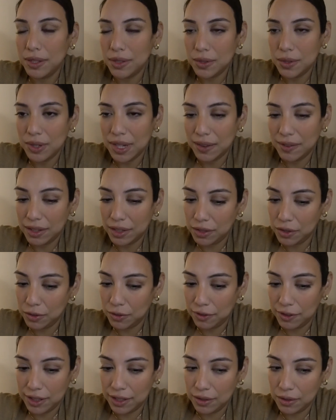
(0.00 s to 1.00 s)
into having a
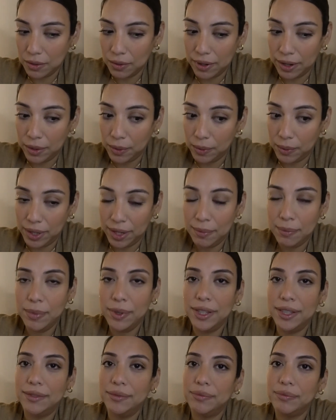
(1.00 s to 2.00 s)
new vehicle right away,
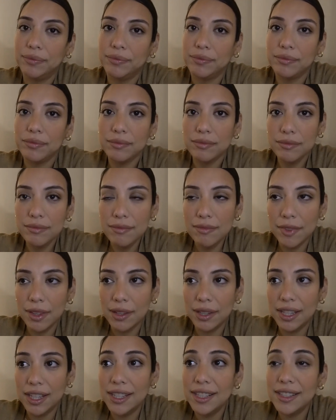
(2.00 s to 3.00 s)
but
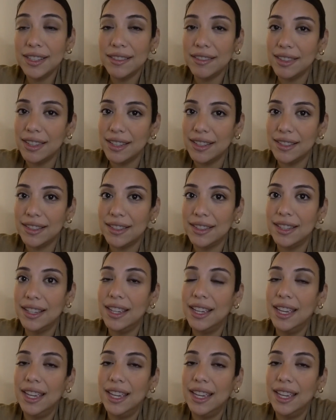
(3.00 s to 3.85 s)
because of this,